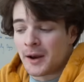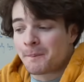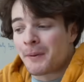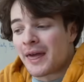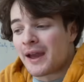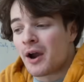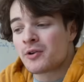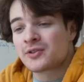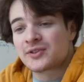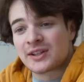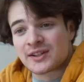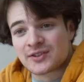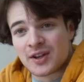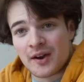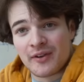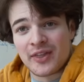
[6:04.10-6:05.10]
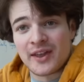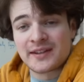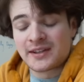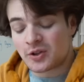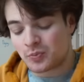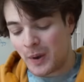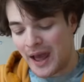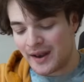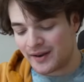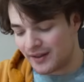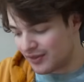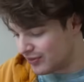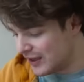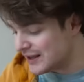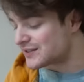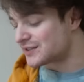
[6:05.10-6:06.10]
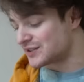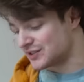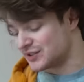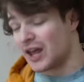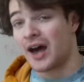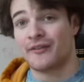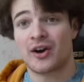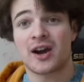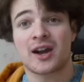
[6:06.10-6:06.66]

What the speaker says: a Play Hosting server. This is when this server